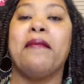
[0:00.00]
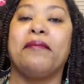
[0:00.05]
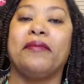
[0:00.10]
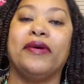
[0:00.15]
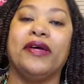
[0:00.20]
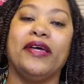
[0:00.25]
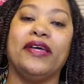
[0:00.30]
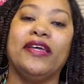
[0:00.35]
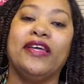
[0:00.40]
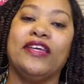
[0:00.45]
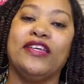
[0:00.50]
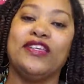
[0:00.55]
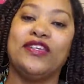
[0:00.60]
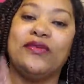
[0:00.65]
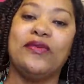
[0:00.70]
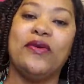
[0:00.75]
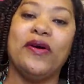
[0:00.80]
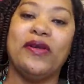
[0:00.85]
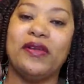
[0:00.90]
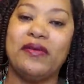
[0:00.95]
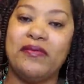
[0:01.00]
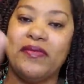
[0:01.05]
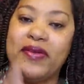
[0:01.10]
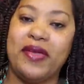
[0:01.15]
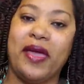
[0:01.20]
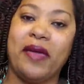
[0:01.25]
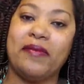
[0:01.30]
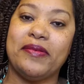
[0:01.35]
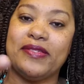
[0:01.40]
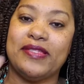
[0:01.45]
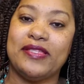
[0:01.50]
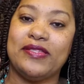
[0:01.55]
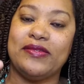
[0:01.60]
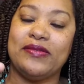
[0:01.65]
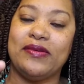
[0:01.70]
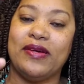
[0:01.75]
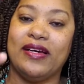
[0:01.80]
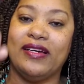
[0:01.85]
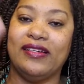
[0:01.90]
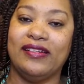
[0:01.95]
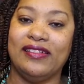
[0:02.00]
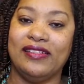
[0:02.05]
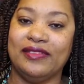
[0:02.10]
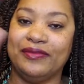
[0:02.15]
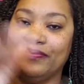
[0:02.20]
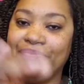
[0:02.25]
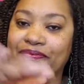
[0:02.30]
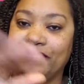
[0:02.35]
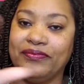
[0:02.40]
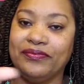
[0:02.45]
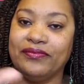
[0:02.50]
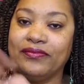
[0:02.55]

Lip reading: but you want to be able to